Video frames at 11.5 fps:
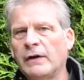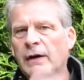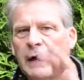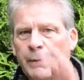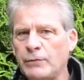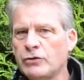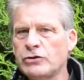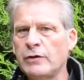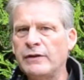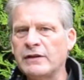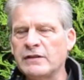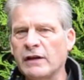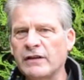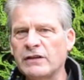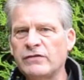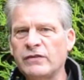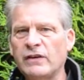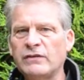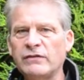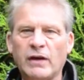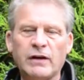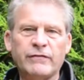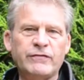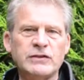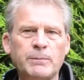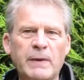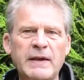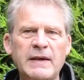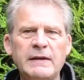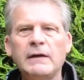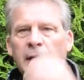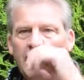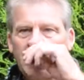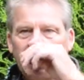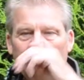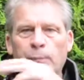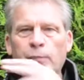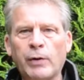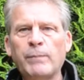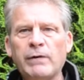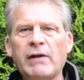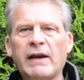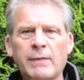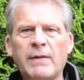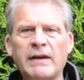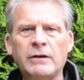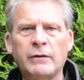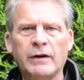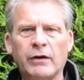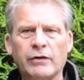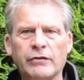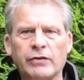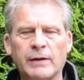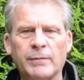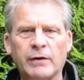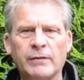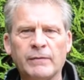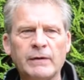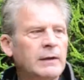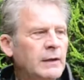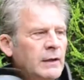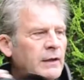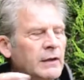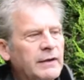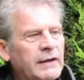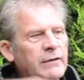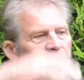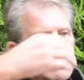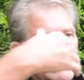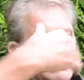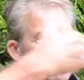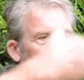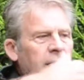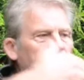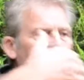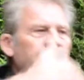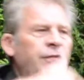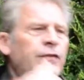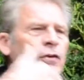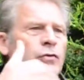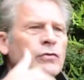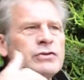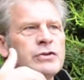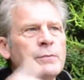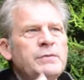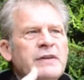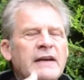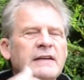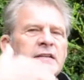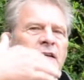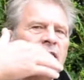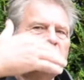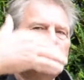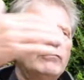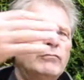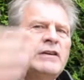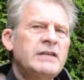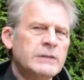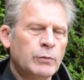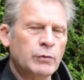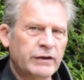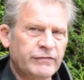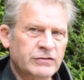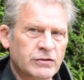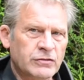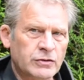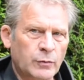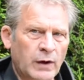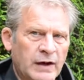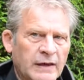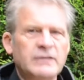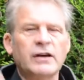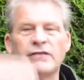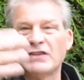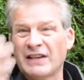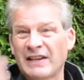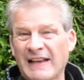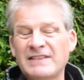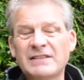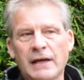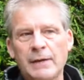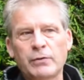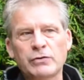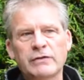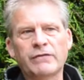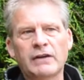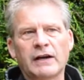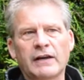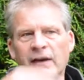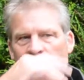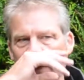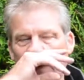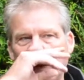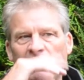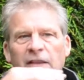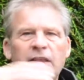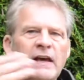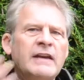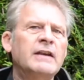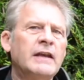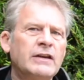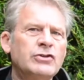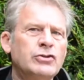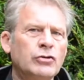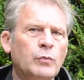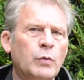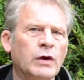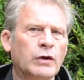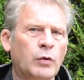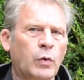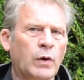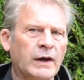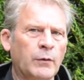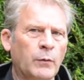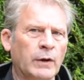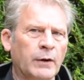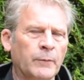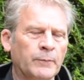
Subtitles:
I'm just doing this like this for speed, and I would probably recommend doing it on a tripod. Now if your subject is a reasonable distance away, so if it's a landscape or something like that, then it should work quite well.